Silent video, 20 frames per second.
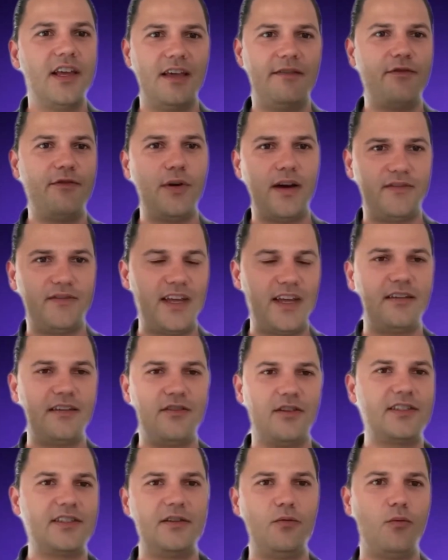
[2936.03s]
If you have
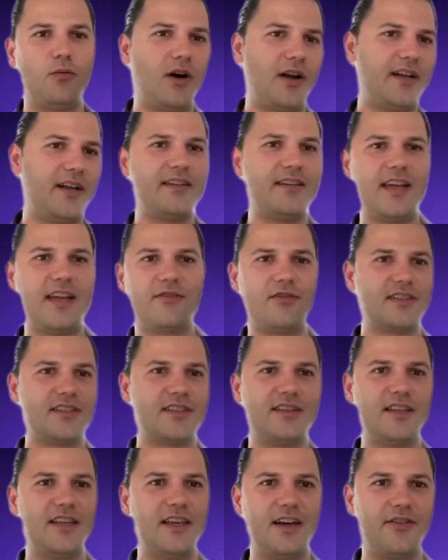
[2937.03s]
Dentrix in one and
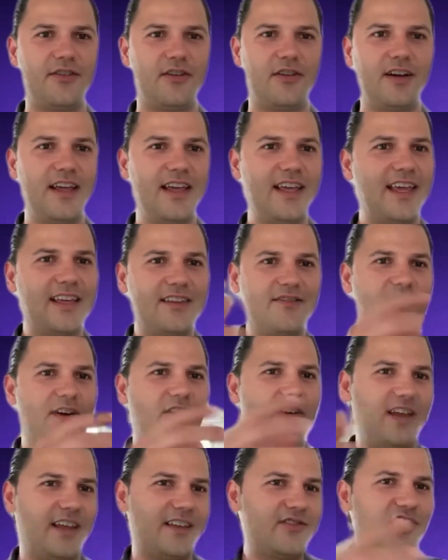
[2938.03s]
Dentrix in the other, it's
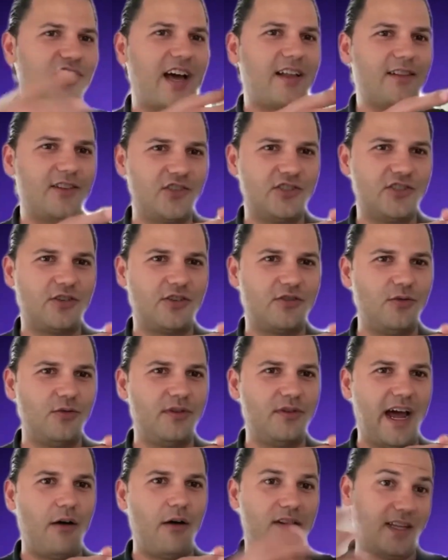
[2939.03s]
very it's challenging to
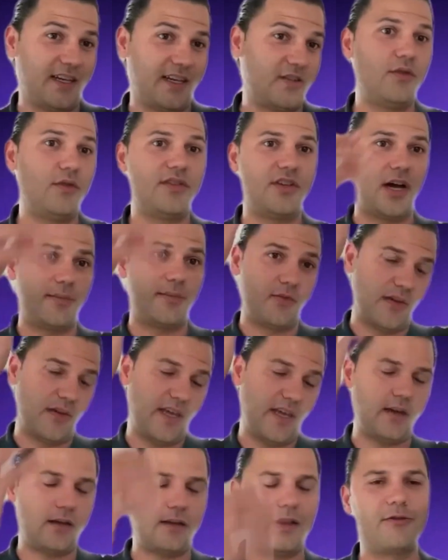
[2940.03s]
do now unless you adopt
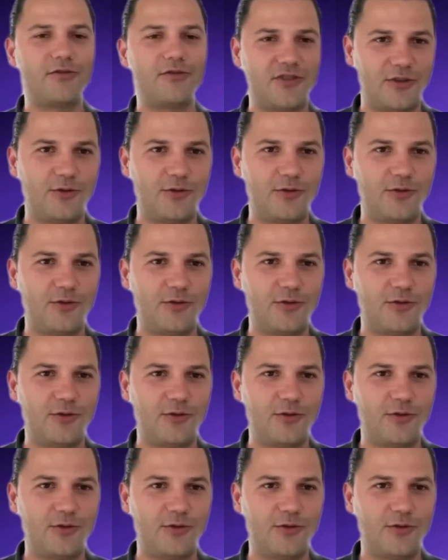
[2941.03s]
okay a cloud